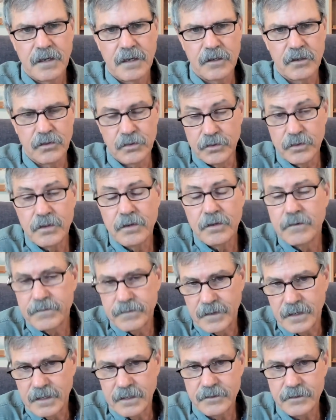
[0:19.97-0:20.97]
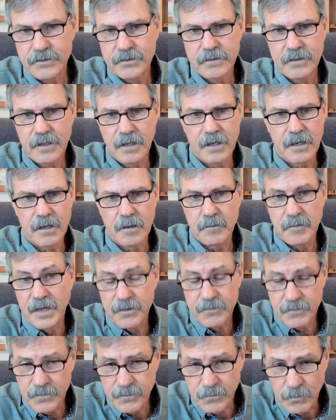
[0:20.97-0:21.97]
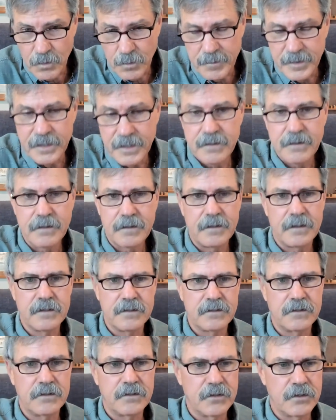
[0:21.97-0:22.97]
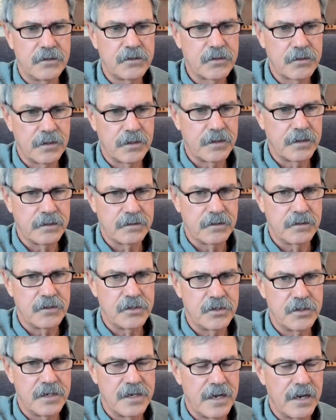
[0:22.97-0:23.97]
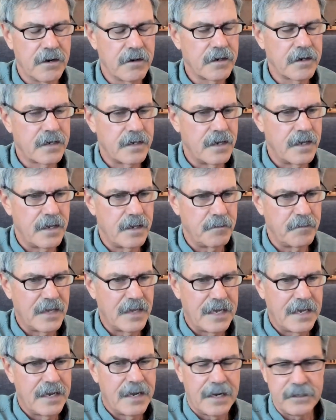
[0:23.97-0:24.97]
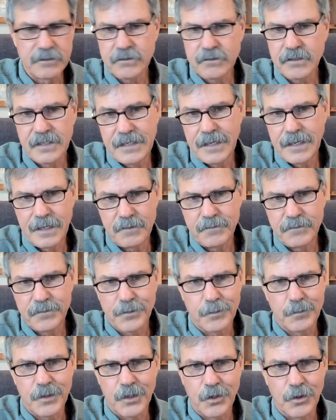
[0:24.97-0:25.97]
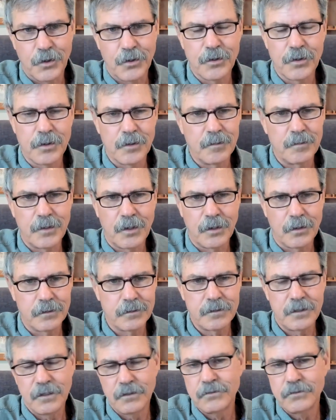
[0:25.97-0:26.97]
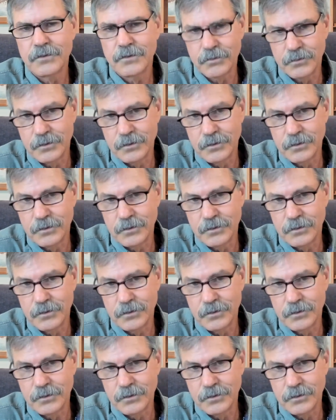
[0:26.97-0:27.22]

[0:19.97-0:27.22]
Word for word: Glucophage, uh, metformin is the as a generic name actually came from an herb called goat's